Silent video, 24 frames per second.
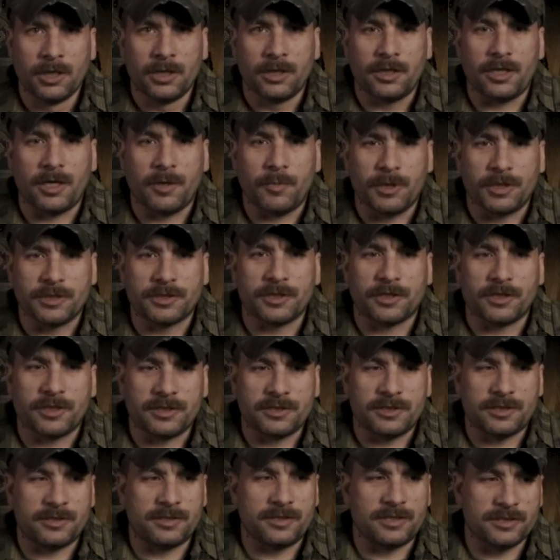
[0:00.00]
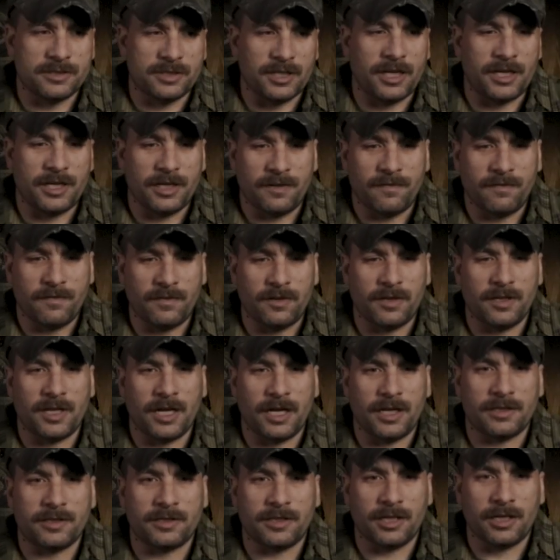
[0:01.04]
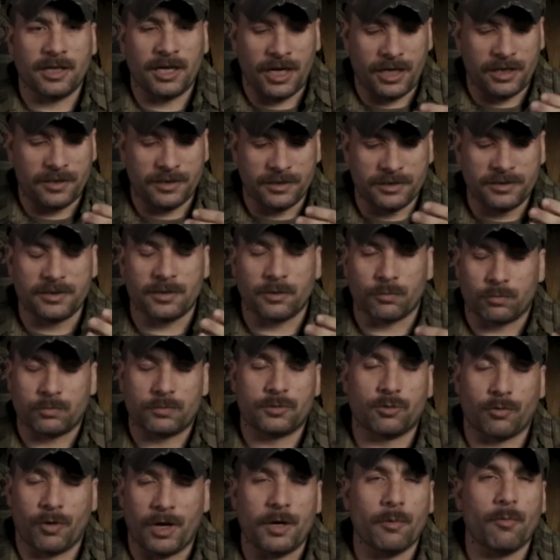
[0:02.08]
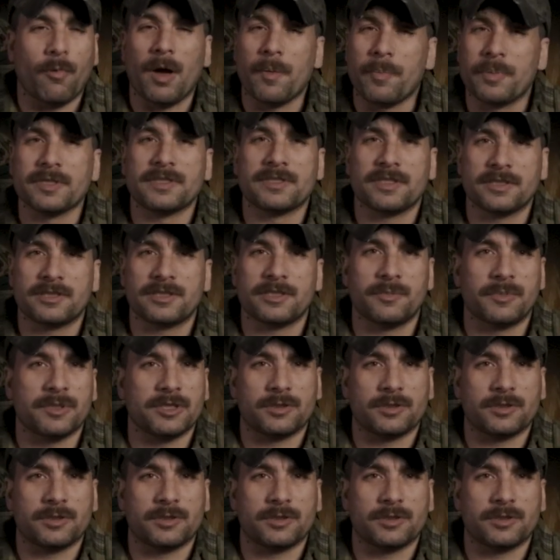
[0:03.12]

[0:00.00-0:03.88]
the military decided that hey, this is a great weapon system.